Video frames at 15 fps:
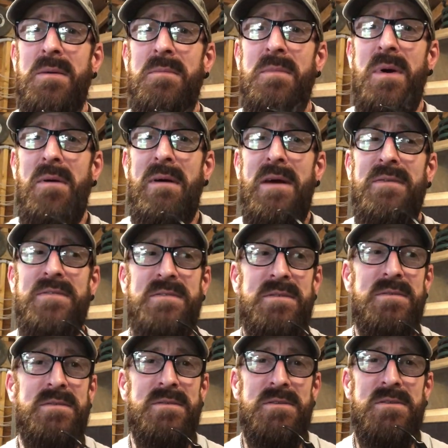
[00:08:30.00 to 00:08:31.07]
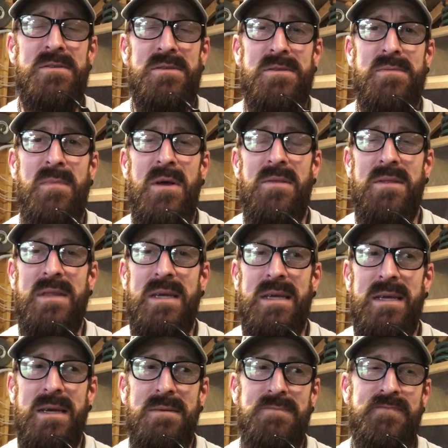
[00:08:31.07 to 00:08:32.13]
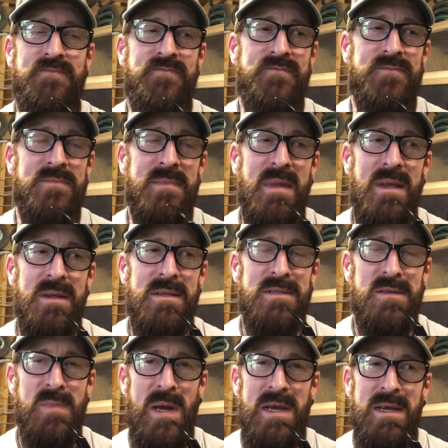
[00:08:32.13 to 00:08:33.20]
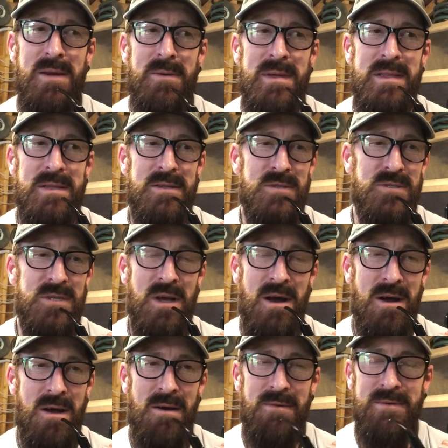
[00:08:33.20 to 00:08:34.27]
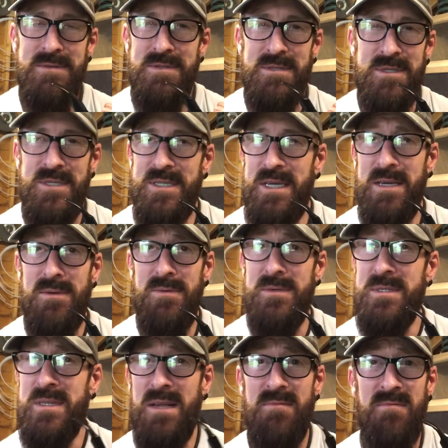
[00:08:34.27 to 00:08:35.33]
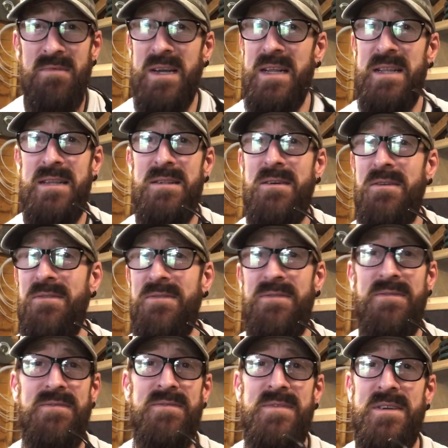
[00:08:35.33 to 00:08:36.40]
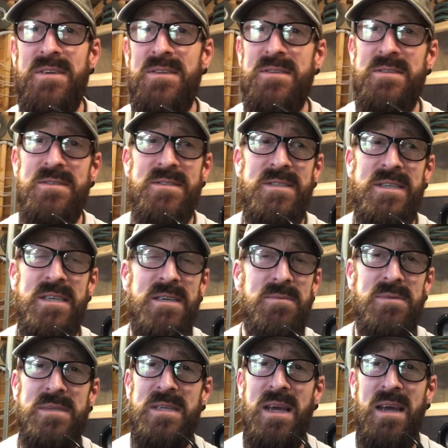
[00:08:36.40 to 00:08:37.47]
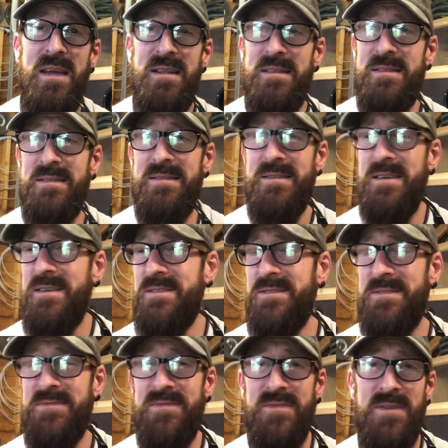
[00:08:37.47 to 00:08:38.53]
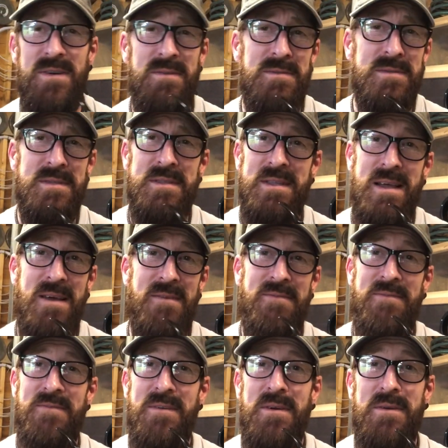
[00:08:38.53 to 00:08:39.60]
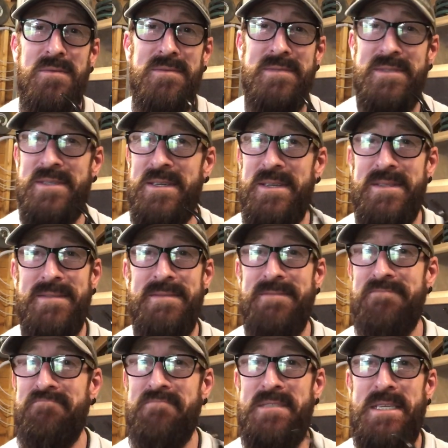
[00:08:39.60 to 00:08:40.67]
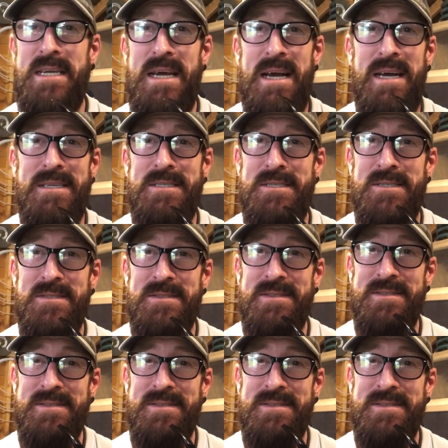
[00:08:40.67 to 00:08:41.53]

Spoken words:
my wife smelt the tobacco in the jar, and she was then reeling off that she was getting this fruit and that fruit, and yeah, I just